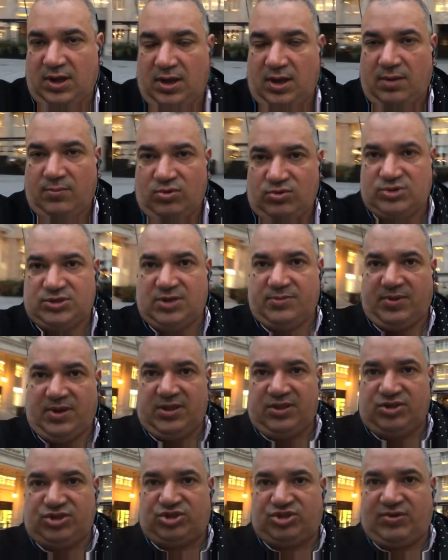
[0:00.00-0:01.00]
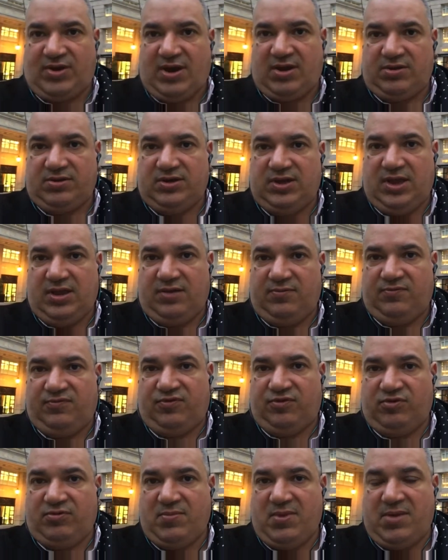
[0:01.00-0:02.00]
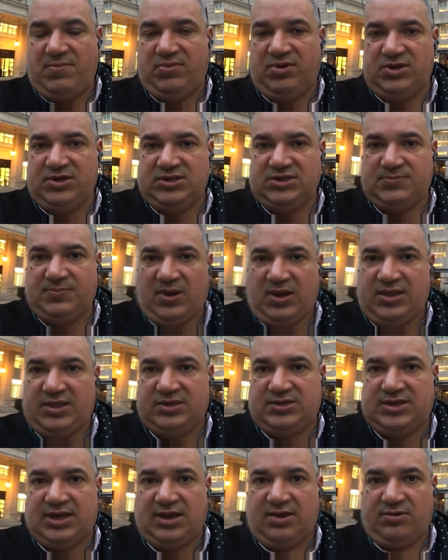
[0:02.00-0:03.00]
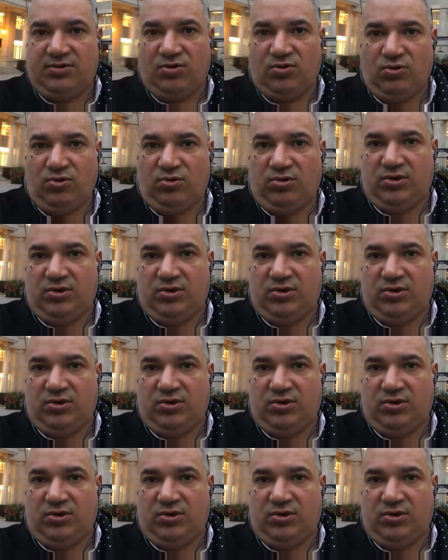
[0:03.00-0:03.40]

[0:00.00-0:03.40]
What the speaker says: Also by the Shrine and for Remembrance, by the Town Hall.